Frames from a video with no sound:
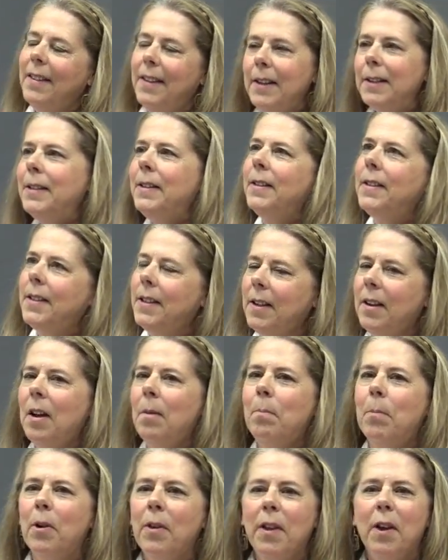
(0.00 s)
This is the
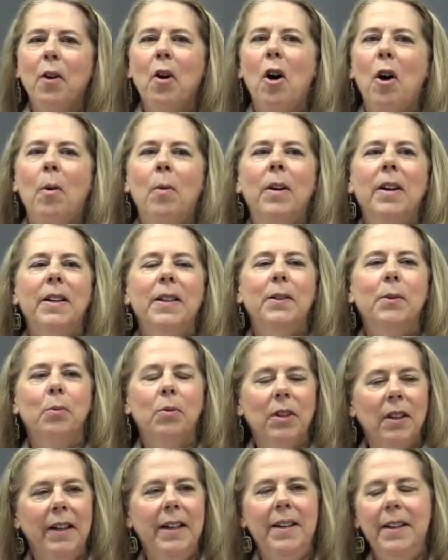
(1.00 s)
number that always
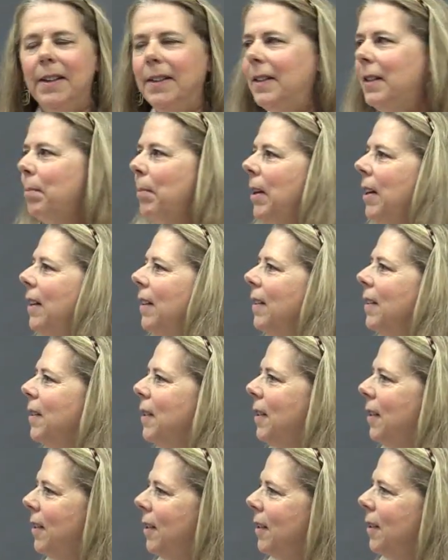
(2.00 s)
really gets me in the
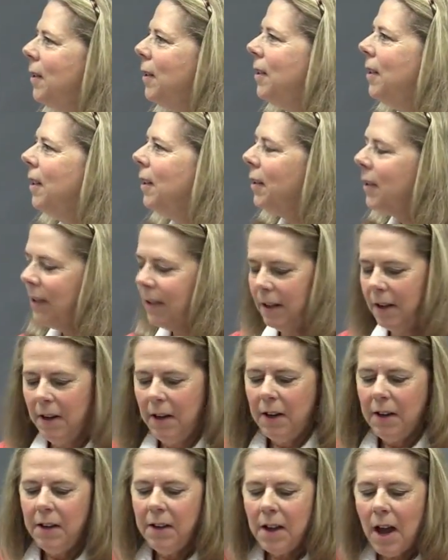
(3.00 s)
statistics.
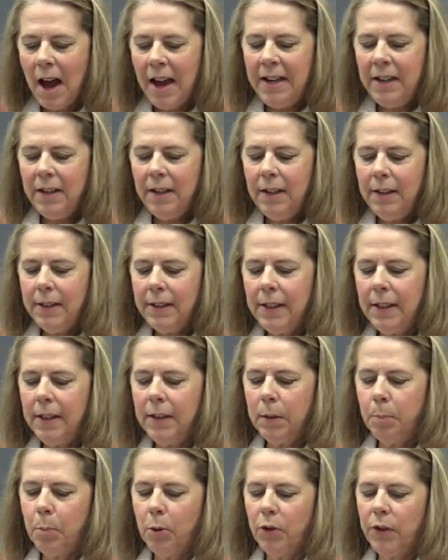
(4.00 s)

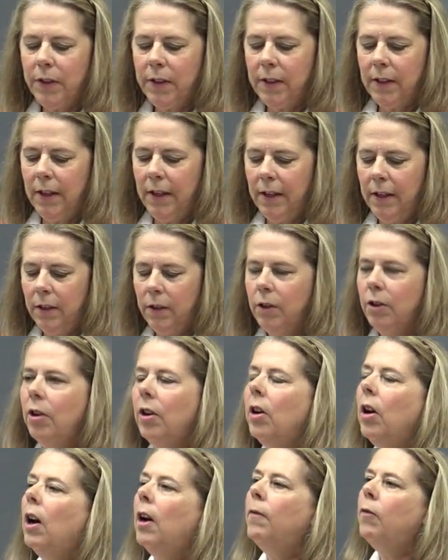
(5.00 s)
96%
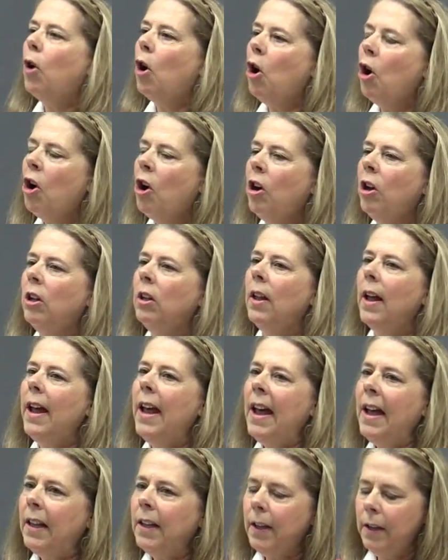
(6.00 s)
of all
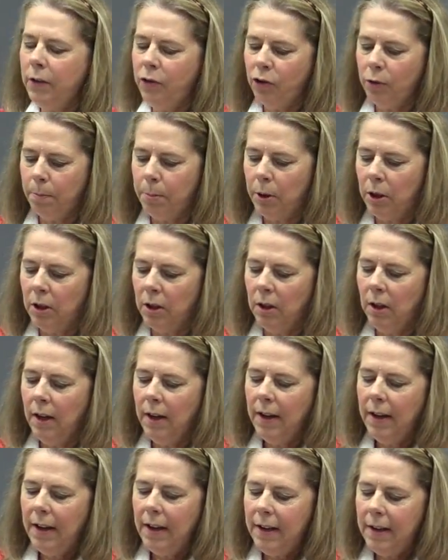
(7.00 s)
eligible
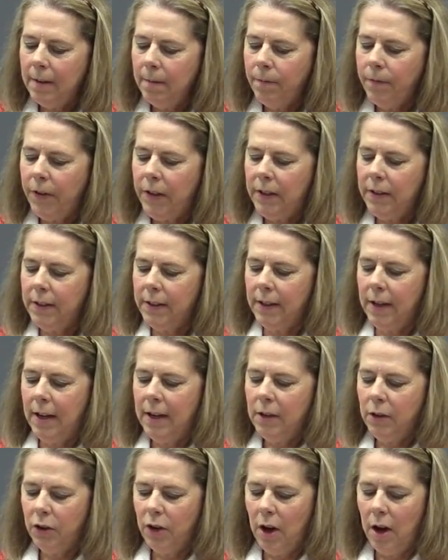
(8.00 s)
infants
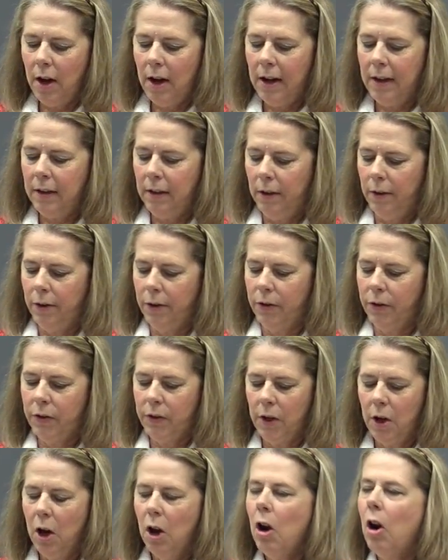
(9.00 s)
and
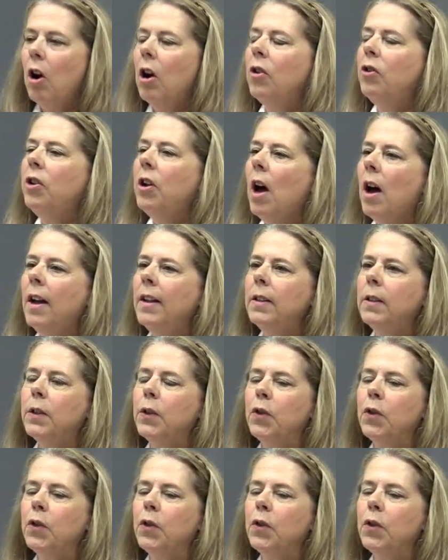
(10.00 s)
toddlers are not